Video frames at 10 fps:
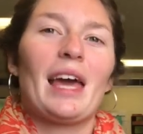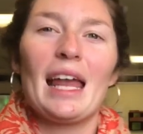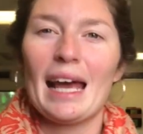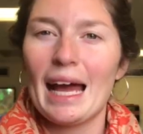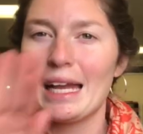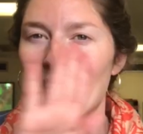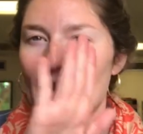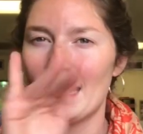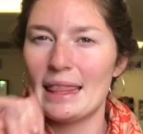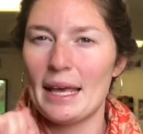and I kind of
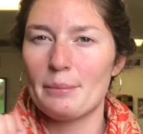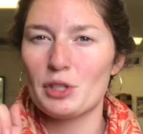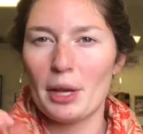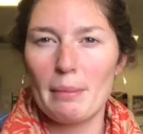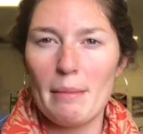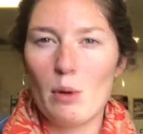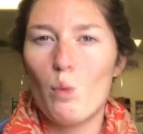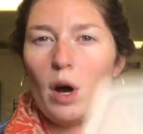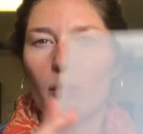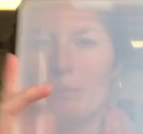hid them, so like maybe
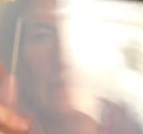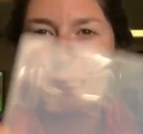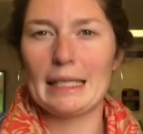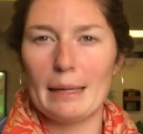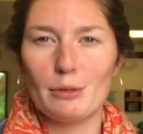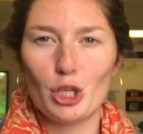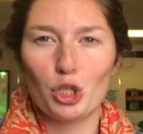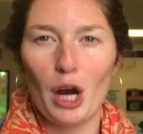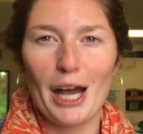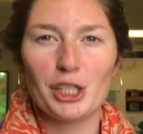one would be like taped to the
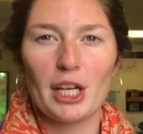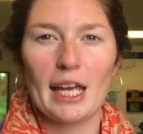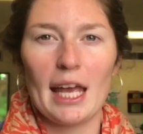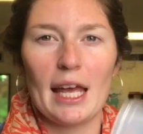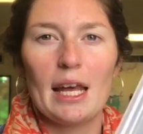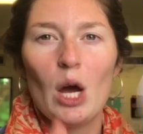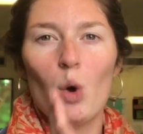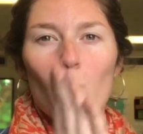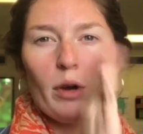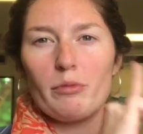trash can,
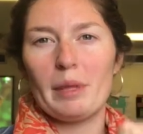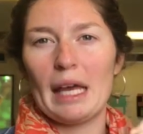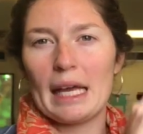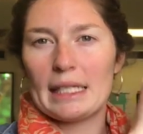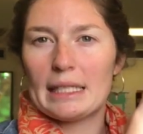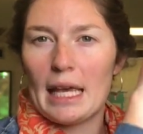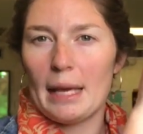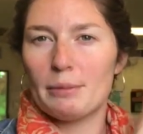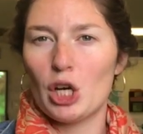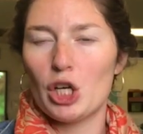one would be like
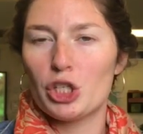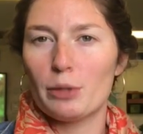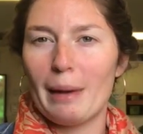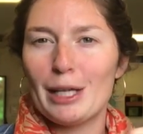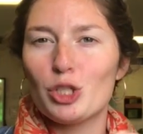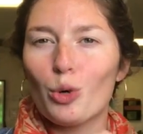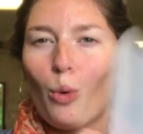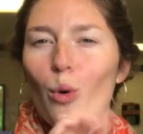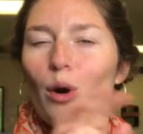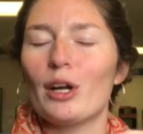taped under my
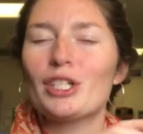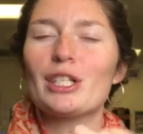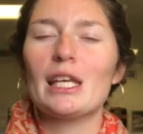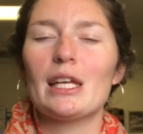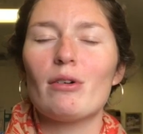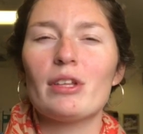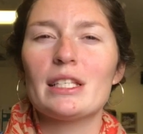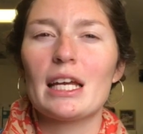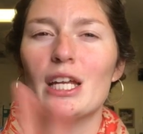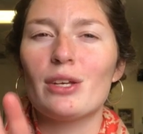door, just like, you know, all
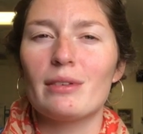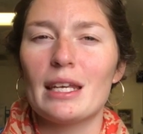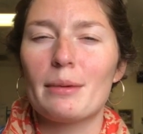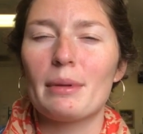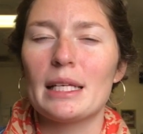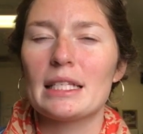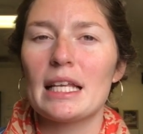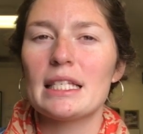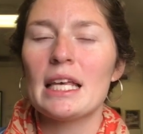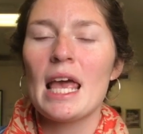these kind of unique
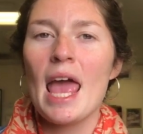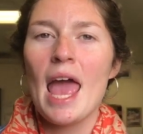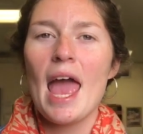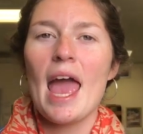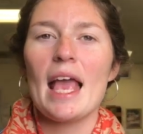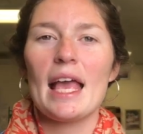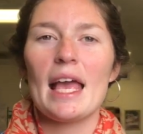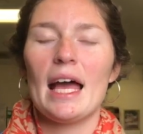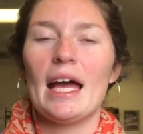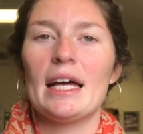places.
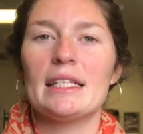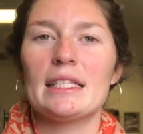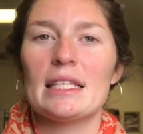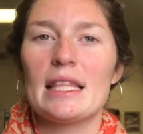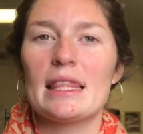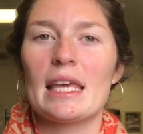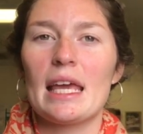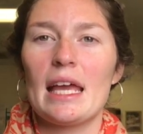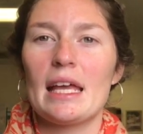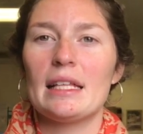And the
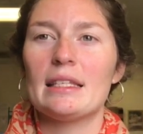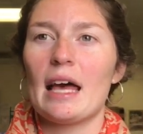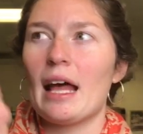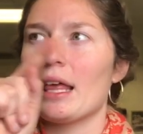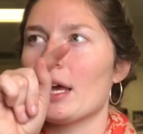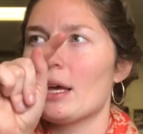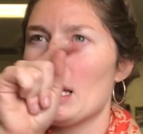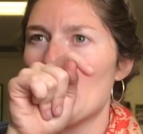kids, I like